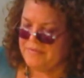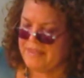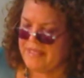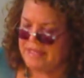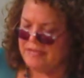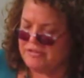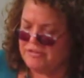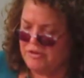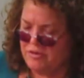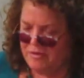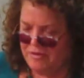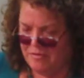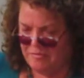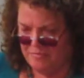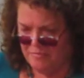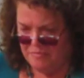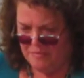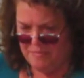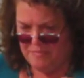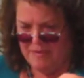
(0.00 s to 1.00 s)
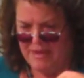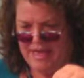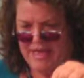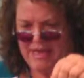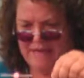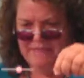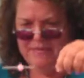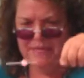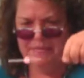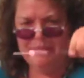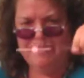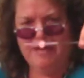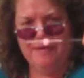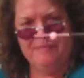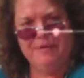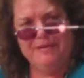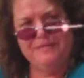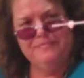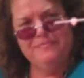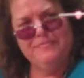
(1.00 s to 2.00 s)
And so we may have him
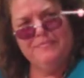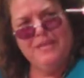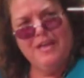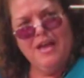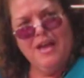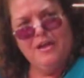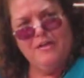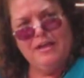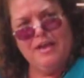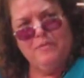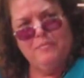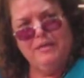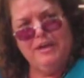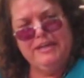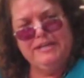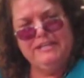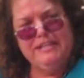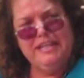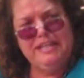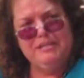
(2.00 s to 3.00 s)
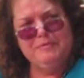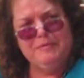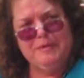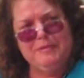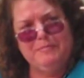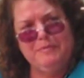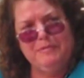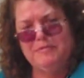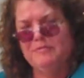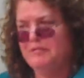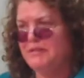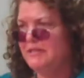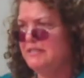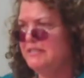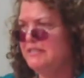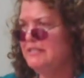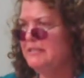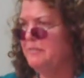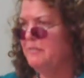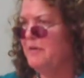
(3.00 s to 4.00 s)
coming. Okay, when I teach people, this
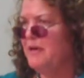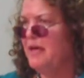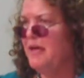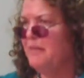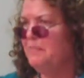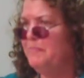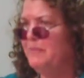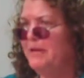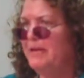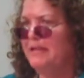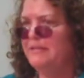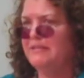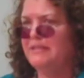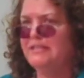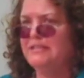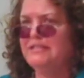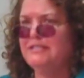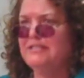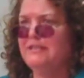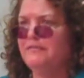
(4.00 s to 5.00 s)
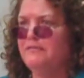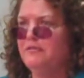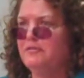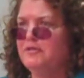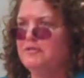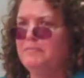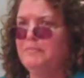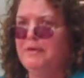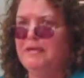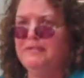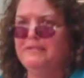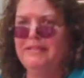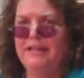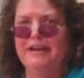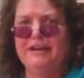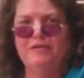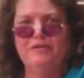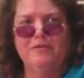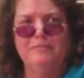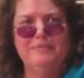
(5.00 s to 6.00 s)
is a bead. This is the first bead that
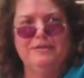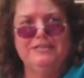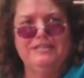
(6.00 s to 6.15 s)
I normally